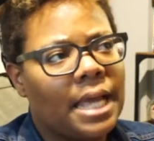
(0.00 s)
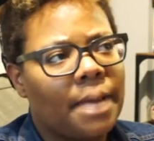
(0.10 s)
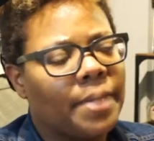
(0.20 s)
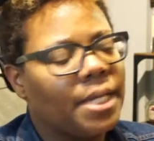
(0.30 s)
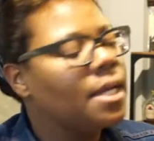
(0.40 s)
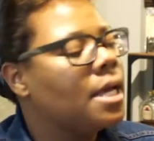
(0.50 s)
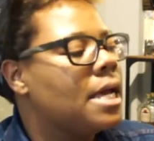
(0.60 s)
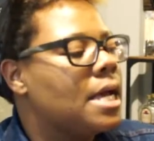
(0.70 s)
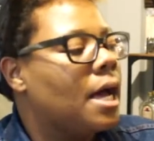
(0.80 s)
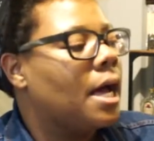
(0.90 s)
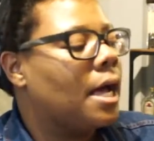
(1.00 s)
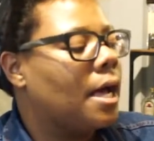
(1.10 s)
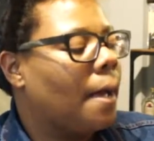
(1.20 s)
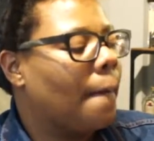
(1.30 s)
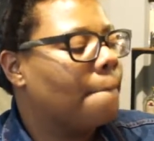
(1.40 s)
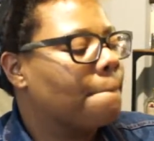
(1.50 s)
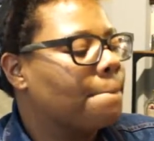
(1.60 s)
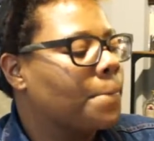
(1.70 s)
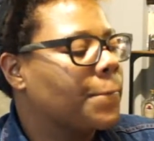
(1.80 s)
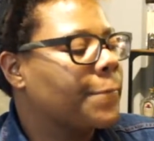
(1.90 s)
happen
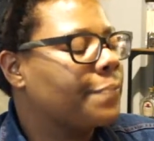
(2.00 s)
um,